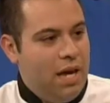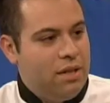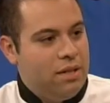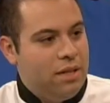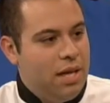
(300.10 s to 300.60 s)

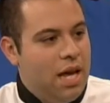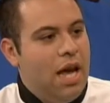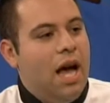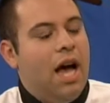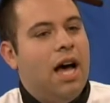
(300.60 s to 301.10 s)
cakes.
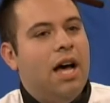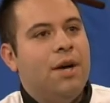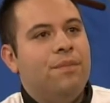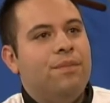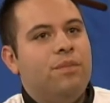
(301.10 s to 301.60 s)

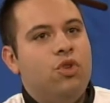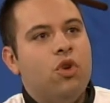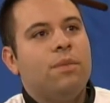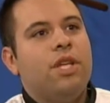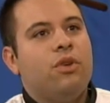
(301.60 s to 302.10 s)
Um,
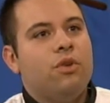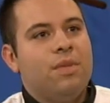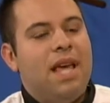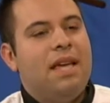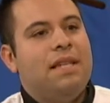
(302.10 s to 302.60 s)
normally, the
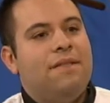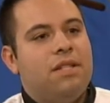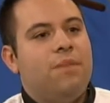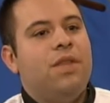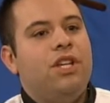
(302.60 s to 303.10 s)
groom's cakes
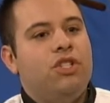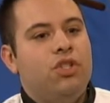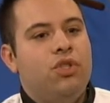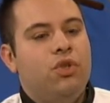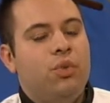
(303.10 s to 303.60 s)
have something
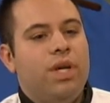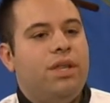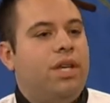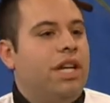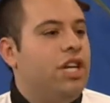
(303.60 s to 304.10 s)
to do
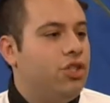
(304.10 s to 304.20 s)
with an